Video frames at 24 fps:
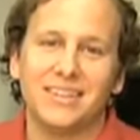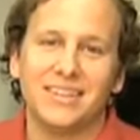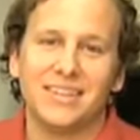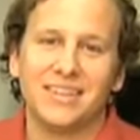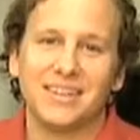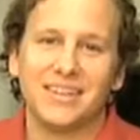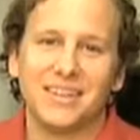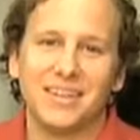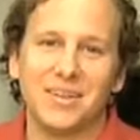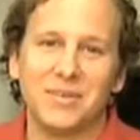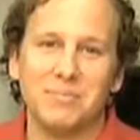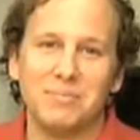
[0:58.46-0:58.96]

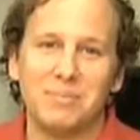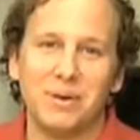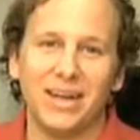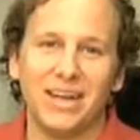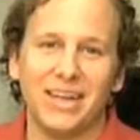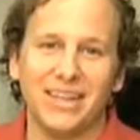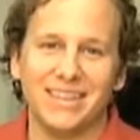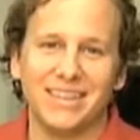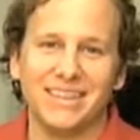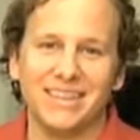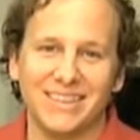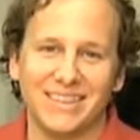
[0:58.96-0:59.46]
sure it is.
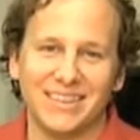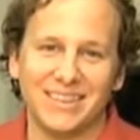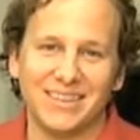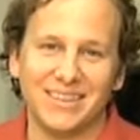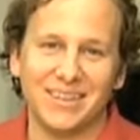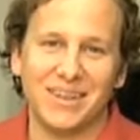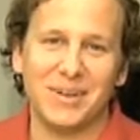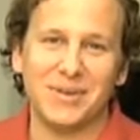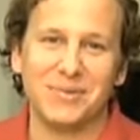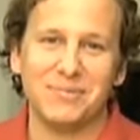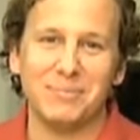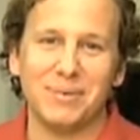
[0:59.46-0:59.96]
But,
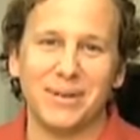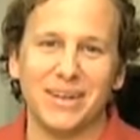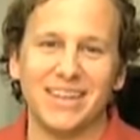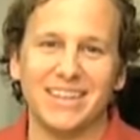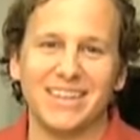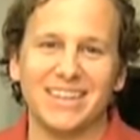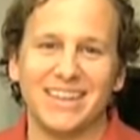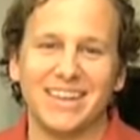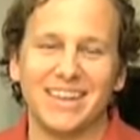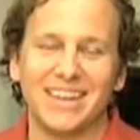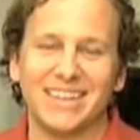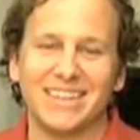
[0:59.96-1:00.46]

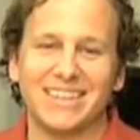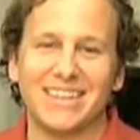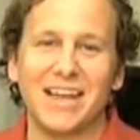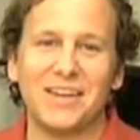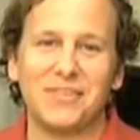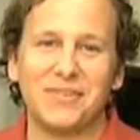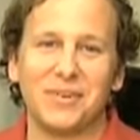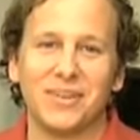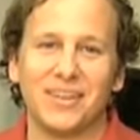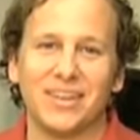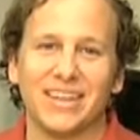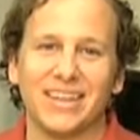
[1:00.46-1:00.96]
but uh,
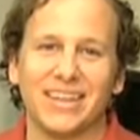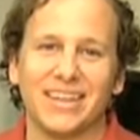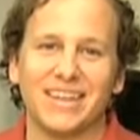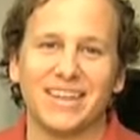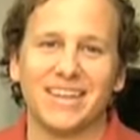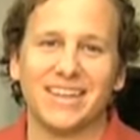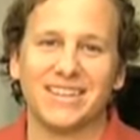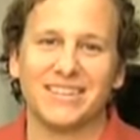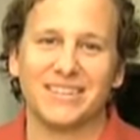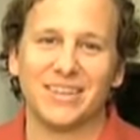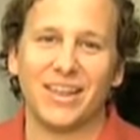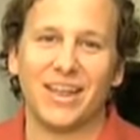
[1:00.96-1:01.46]

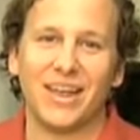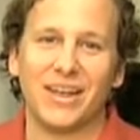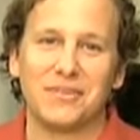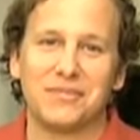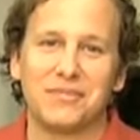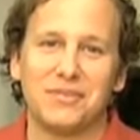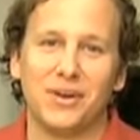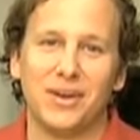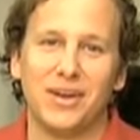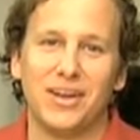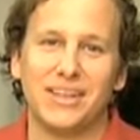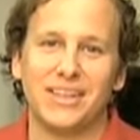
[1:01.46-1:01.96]
definitely, it's a lot
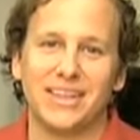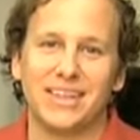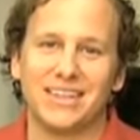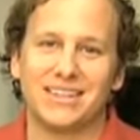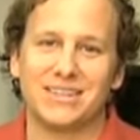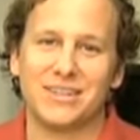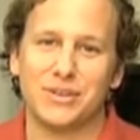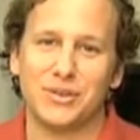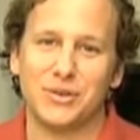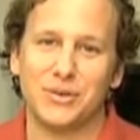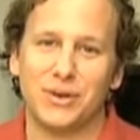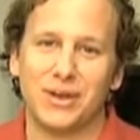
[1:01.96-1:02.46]
of fun
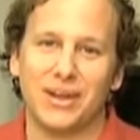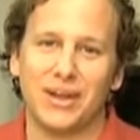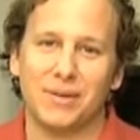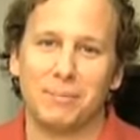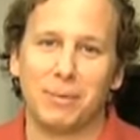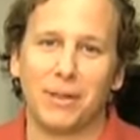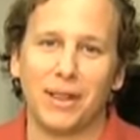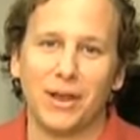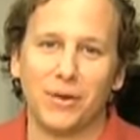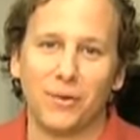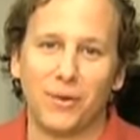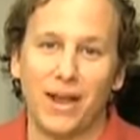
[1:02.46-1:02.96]
to uh,
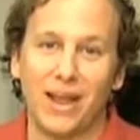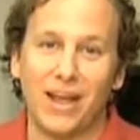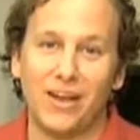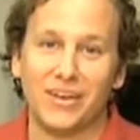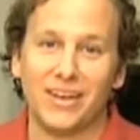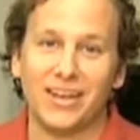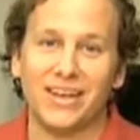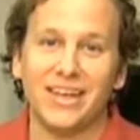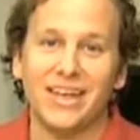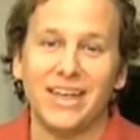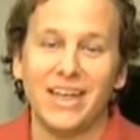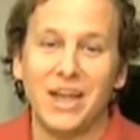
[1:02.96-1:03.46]
play
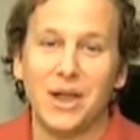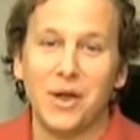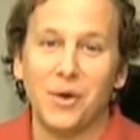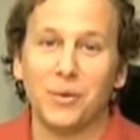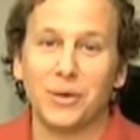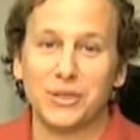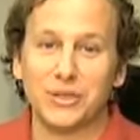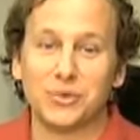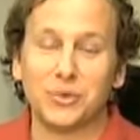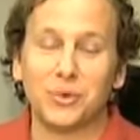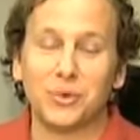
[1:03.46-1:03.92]
around. And what's